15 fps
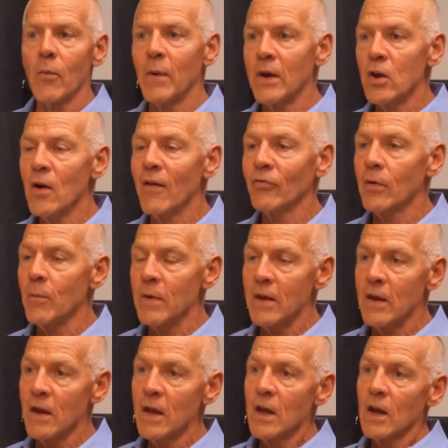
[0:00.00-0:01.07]
but you have to
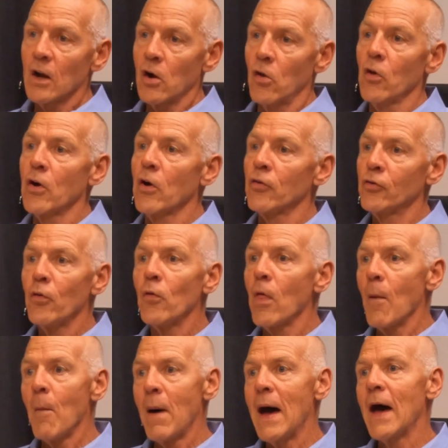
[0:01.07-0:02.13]
be clear to
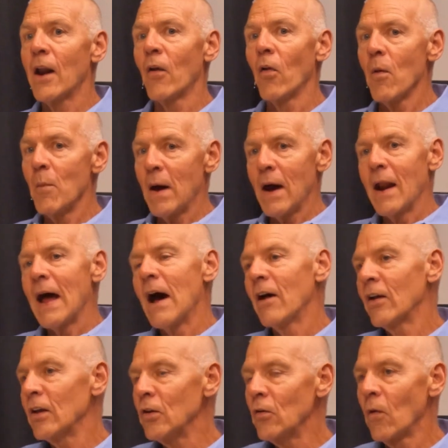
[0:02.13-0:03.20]
the model about how
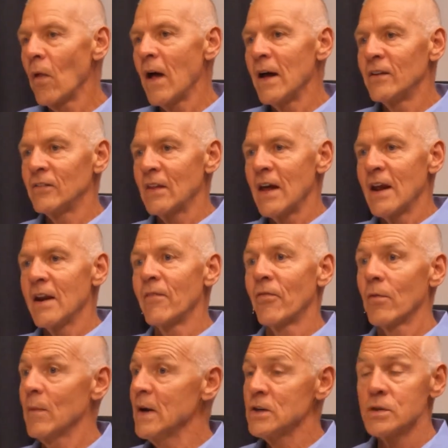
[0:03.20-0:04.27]
to utilize that
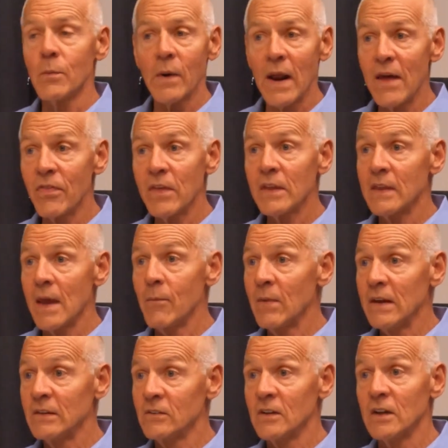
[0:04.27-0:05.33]
information. But I think that
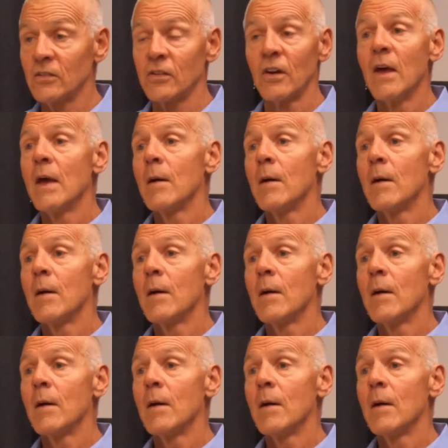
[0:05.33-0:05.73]
makes sense.